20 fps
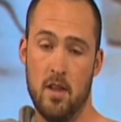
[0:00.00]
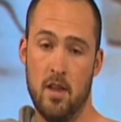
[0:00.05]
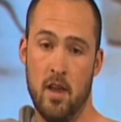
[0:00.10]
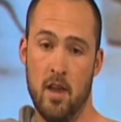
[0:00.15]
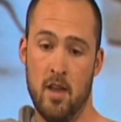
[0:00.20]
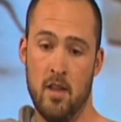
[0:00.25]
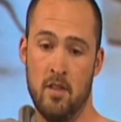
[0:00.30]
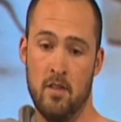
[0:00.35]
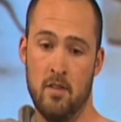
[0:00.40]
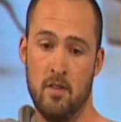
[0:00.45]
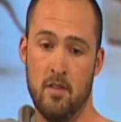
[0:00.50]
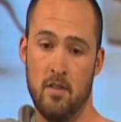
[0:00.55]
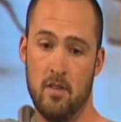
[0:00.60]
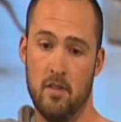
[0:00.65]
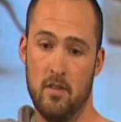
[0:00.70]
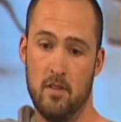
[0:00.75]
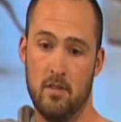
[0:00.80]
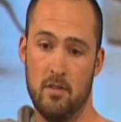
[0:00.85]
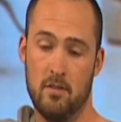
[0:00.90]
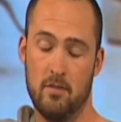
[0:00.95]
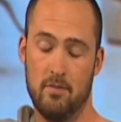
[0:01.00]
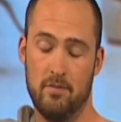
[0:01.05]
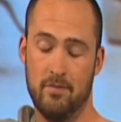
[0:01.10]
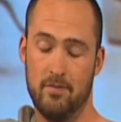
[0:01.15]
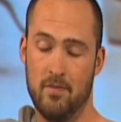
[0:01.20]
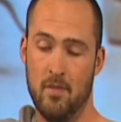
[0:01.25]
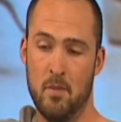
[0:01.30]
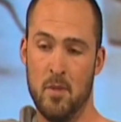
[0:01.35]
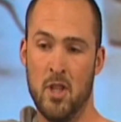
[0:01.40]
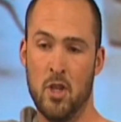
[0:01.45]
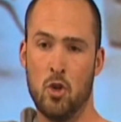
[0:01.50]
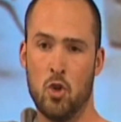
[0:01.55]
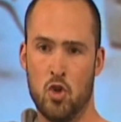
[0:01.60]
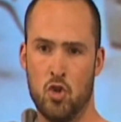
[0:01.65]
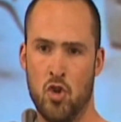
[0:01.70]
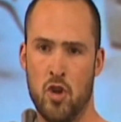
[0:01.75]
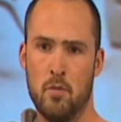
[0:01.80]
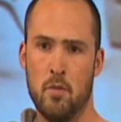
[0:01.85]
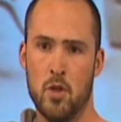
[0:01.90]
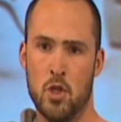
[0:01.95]
And I mean, they got
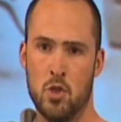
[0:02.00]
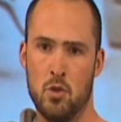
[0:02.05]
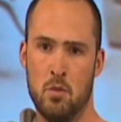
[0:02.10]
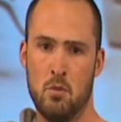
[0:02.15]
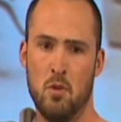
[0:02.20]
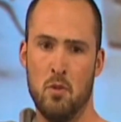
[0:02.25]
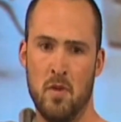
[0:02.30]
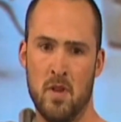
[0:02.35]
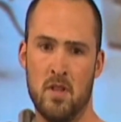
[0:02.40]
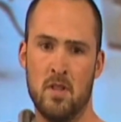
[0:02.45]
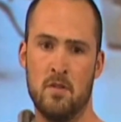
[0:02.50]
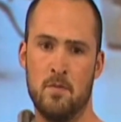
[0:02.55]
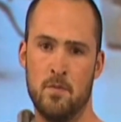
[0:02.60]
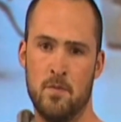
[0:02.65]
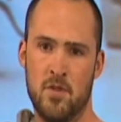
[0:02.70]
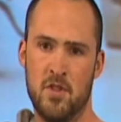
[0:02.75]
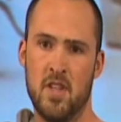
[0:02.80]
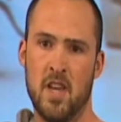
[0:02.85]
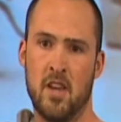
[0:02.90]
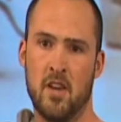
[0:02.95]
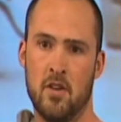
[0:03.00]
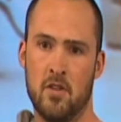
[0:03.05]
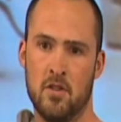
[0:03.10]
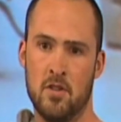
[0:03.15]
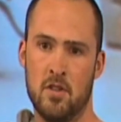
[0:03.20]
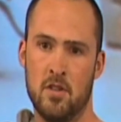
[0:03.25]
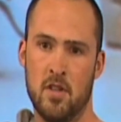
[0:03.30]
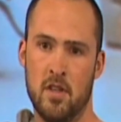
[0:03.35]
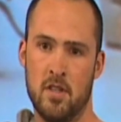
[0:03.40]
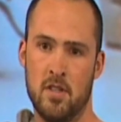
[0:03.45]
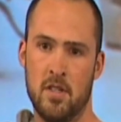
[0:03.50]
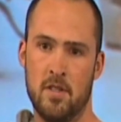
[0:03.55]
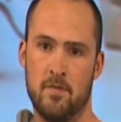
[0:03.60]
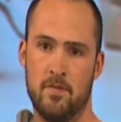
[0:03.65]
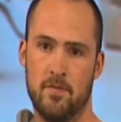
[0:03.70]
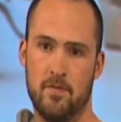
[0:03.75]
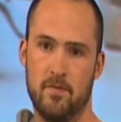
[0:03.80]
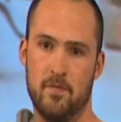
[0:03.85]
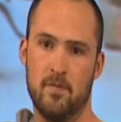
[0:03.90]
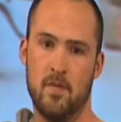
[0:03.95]
treatment to him within seconds. It's
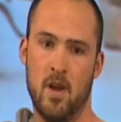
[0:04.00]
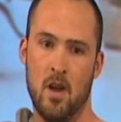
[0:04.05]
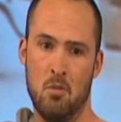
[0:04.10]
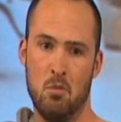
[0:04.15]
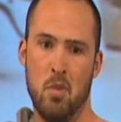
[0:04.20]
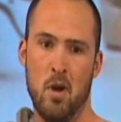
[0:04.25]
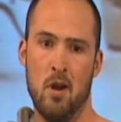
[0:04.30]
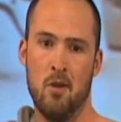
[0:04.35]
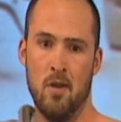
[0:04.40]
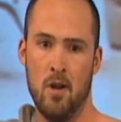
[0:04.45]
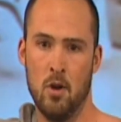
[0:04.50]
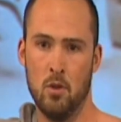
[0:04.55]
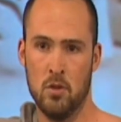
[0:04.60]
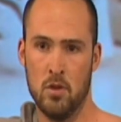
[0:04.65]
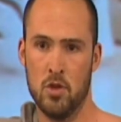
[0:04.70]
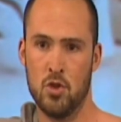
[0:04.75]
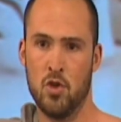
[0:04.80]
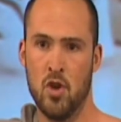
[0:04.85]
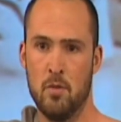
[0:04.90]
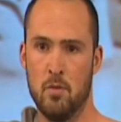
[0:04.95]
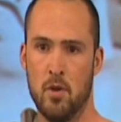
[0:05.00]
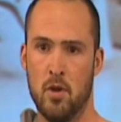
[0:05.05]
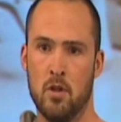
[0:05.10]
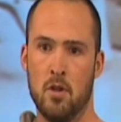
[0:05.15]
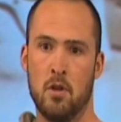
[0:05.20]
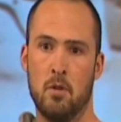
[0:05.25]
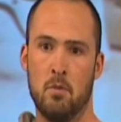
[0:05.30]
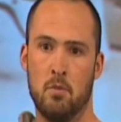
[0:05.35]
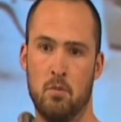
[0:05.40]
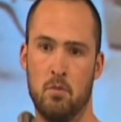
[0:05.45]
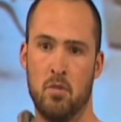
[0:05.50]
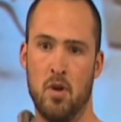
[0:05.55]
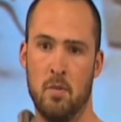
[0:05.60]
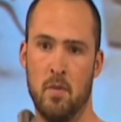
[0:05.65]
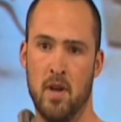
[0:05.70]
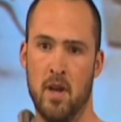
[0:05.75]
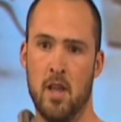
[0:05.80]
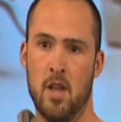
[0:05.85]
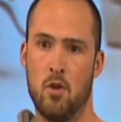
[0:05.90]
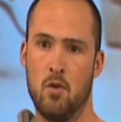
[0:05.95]
unparalleled. The treatment at the
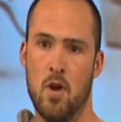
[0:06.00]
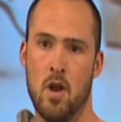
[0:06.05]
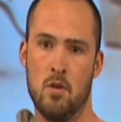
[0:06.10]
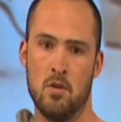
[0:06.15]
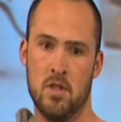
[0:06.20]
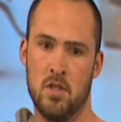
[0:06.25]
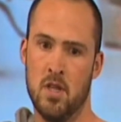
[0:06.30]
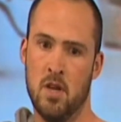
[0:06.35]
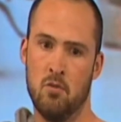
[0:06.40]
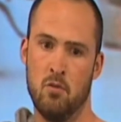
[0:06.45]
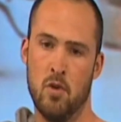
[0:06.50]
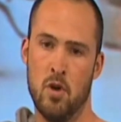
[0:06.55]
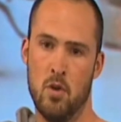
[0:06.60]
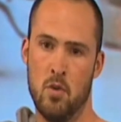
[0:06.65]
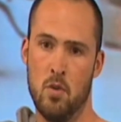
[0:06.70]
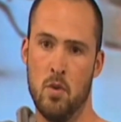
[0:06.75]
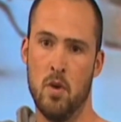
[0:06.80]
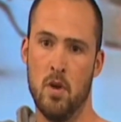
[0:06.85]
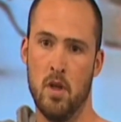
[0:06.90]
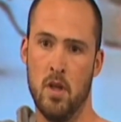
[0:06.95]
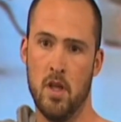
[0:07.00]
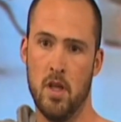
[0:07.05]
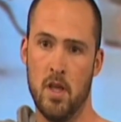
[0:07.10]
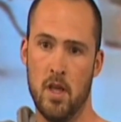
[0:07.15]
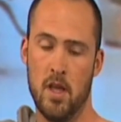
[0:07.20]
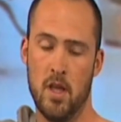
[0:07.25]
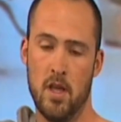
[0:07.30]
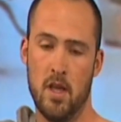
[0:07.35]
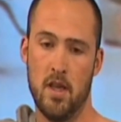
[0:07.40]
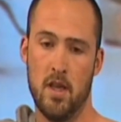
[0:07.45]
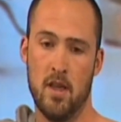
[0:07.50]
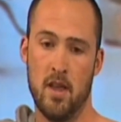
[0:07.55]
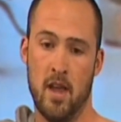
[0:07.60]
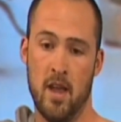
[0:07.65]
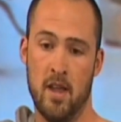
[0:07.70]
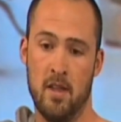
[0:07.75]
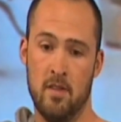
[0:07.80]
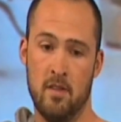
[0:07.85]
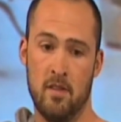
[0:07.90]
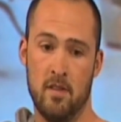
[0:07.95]
Premier League grounds is unreal.
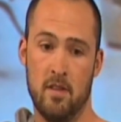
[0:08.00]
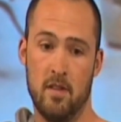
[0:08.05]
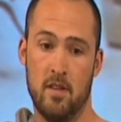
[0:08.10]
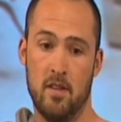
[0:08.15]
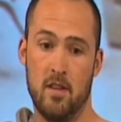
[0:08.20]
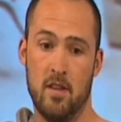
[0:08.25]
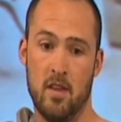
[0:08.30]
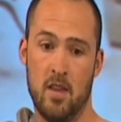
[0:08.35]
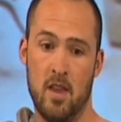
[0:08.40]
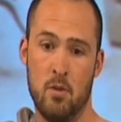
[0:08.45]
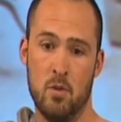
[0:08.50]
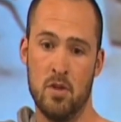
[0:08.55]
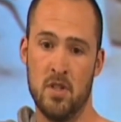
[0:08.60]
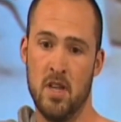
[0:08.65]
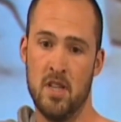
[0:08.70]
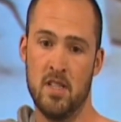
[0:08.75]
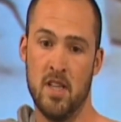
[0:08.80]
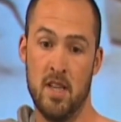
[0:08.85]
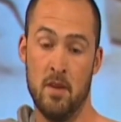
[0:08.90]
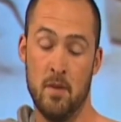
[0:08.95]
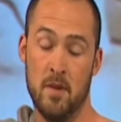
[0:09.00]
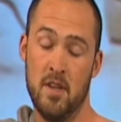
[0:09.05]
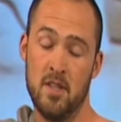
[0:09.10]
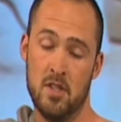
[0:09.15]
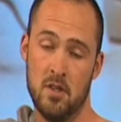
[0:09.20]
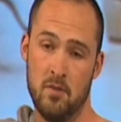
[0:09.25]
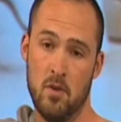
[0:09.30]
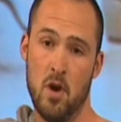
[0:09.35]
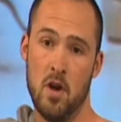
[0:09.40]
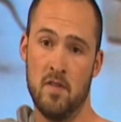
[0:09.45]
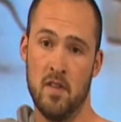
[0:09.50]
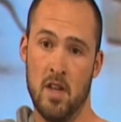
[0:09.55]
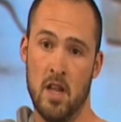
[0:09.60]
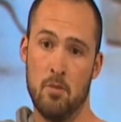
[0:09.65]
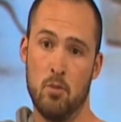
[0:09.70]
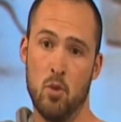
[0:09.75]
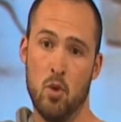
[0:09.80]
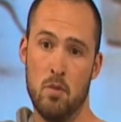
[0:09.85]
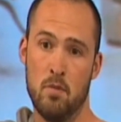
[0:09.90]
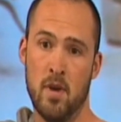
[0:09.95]
And he was he survived it. They
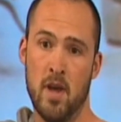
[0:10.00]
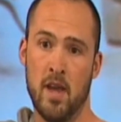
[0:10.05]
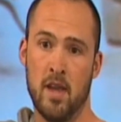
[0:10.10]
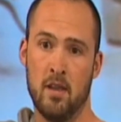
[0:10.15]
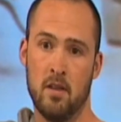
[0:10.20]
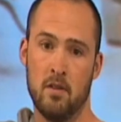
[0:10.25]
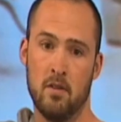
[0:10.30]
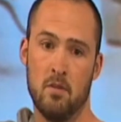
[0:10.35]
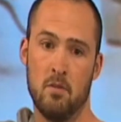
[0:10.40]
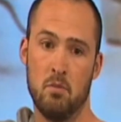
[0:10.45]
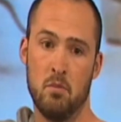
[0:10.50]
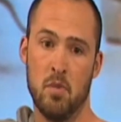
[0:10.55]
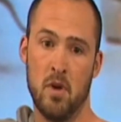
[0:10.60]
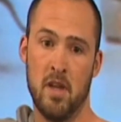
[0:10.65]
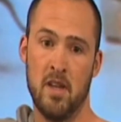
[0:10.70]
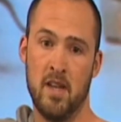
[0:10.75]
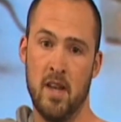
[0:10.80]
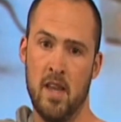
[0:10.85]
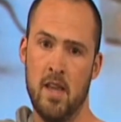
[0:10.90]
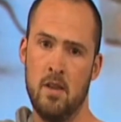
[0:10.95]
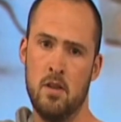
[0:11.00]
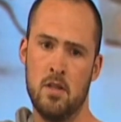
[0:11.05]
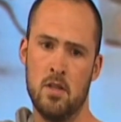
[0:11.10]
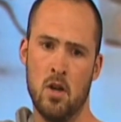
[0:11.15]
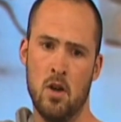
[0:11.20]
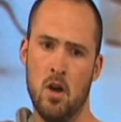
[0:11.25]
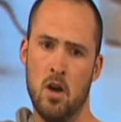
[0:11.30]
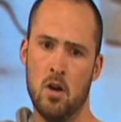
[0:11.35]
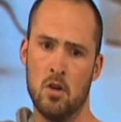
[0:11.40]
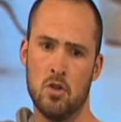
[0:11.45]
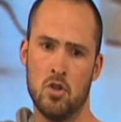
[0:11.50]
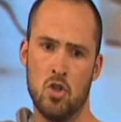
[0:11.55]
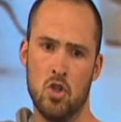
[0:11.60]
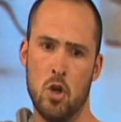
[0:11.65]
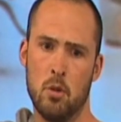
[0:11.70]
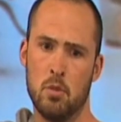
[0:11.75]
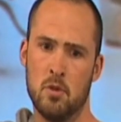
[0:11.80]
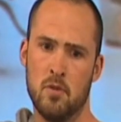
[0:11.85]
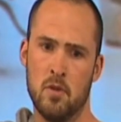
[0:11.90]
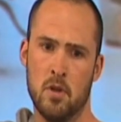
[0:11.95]
brought him back, but his heart
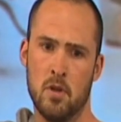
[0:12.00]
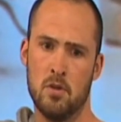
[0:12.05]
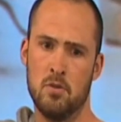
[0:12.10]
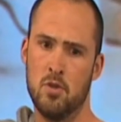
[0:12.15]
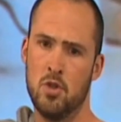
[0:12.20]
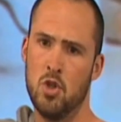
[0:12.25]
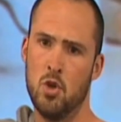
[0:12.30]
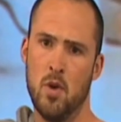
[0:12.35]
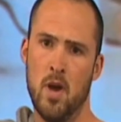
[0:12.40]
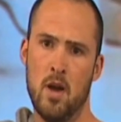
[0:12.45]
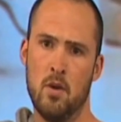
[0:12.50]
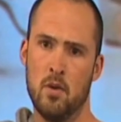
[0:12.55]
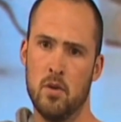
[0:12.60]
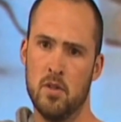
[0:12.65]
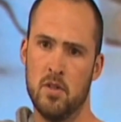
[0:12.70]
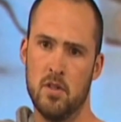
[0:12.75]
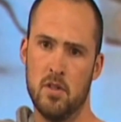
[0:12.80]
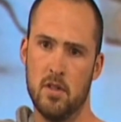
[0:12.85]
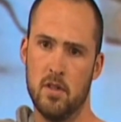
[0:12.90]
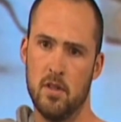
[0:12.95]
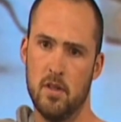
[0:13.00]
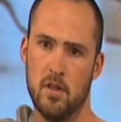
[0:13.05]
stopped for 2 hours.